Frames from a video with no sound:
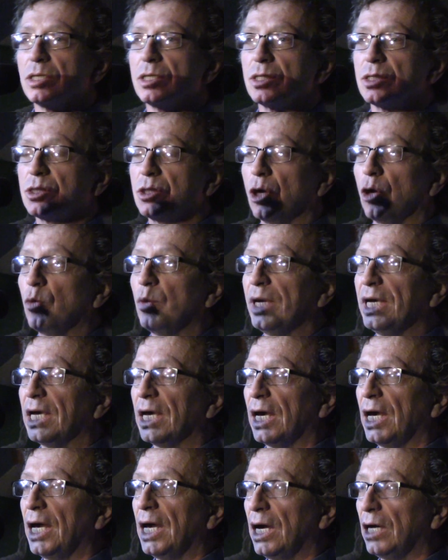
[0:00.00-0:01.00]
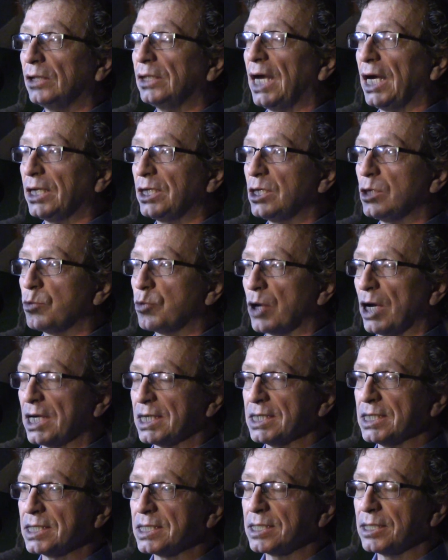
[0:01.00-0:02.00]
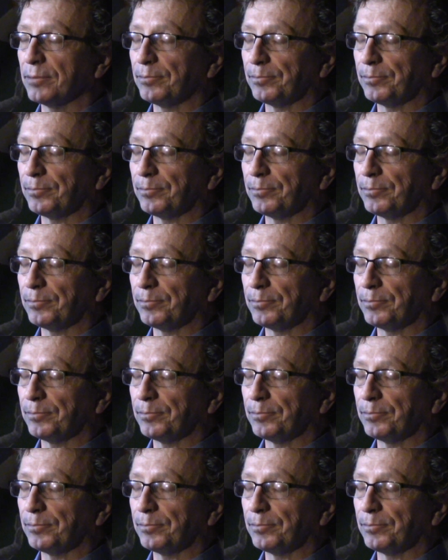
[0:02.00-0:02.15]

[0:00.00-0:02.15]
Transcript: So we held on to the presents,